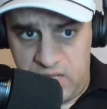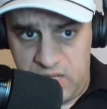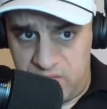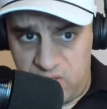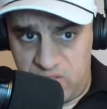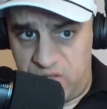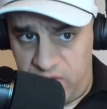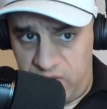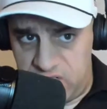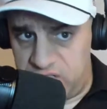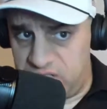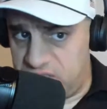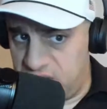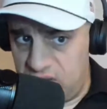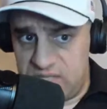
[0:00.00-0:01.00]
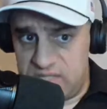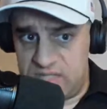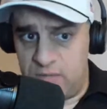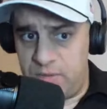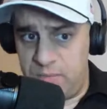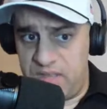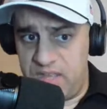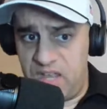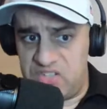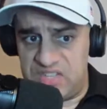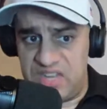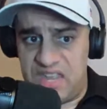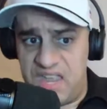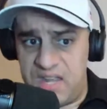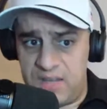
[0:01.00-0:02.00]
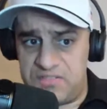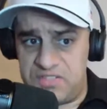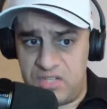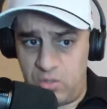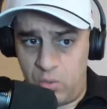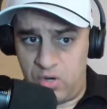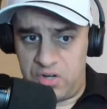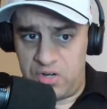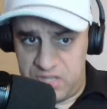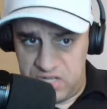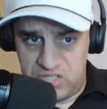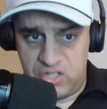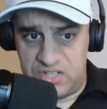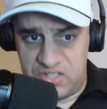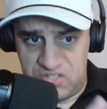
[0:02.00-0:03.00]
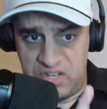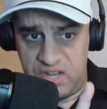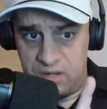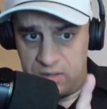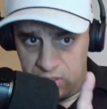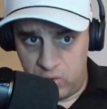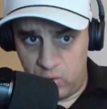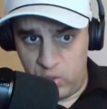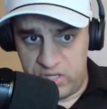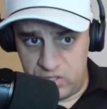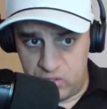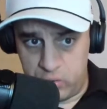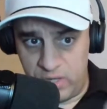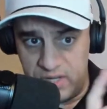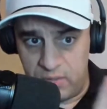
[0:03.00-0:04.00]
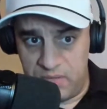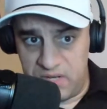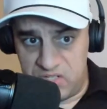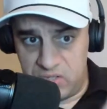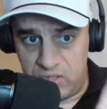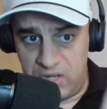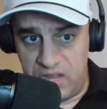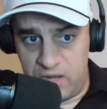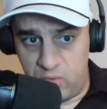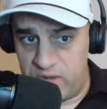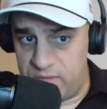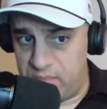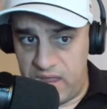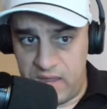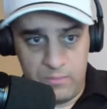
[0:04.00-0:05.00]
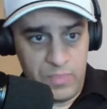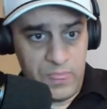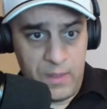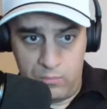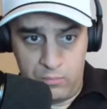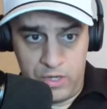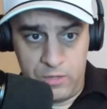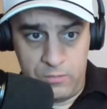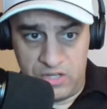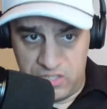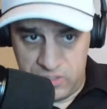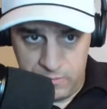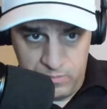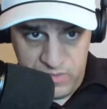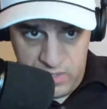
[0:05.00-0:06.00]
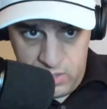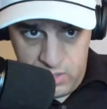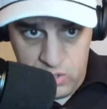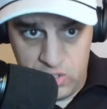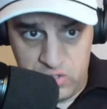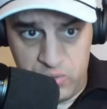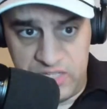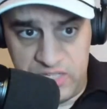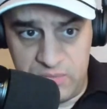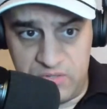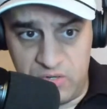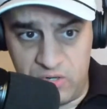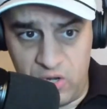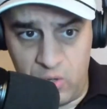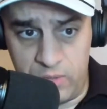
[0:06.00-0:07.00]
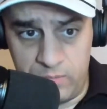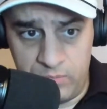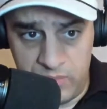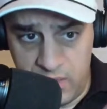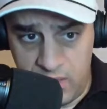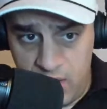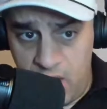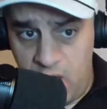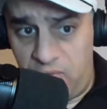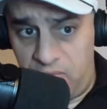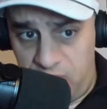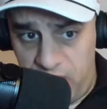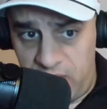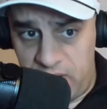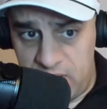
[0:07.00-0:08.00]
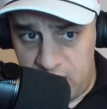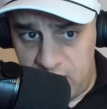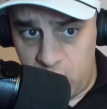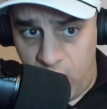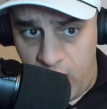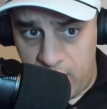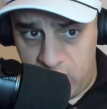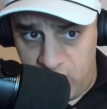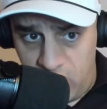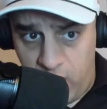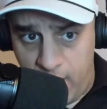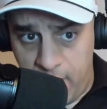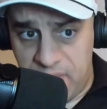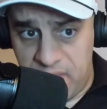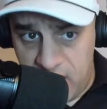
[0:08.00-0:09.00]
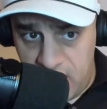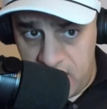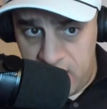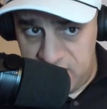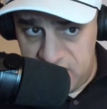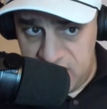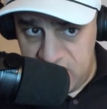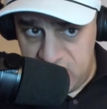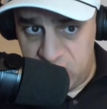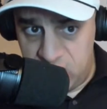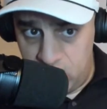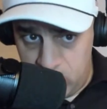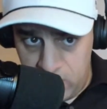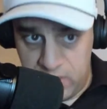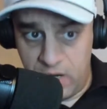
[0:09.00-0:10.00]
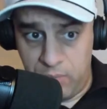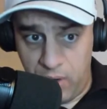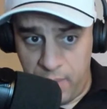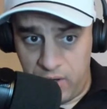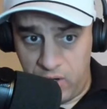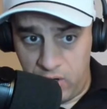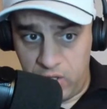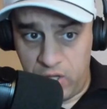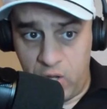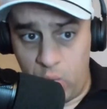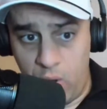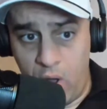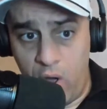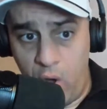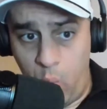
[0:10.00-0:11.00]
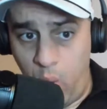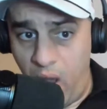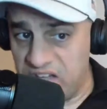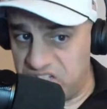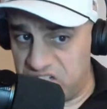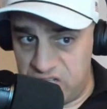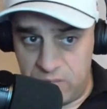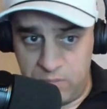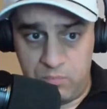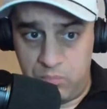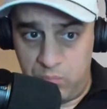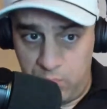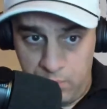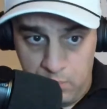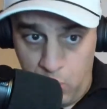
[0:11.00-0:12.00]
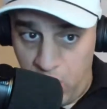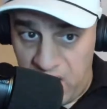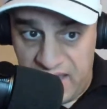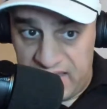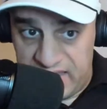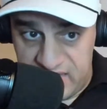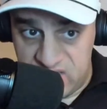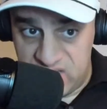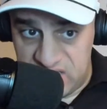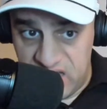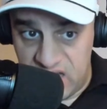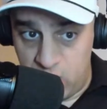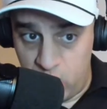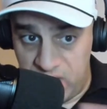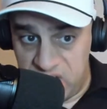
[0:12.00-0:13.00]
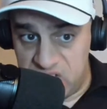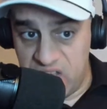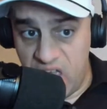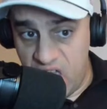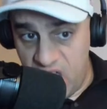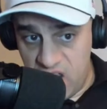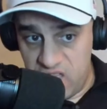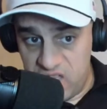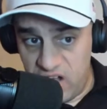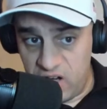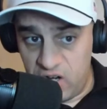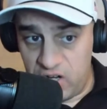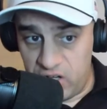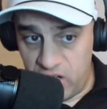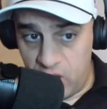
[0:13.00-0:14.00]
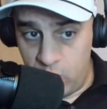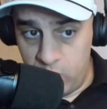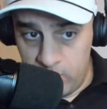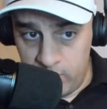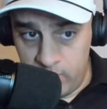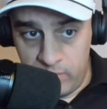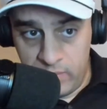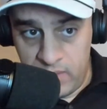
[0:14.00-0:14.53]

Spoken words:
teams in those divisions simply because the NFC North is going to send Detroit, Minnesota, and Green Bay pretty much. Those 3 teams are going. Philly going to wrap up the NFC East soon. They're probably going to go. Washington more likely gets to 10 wins. They're going to go.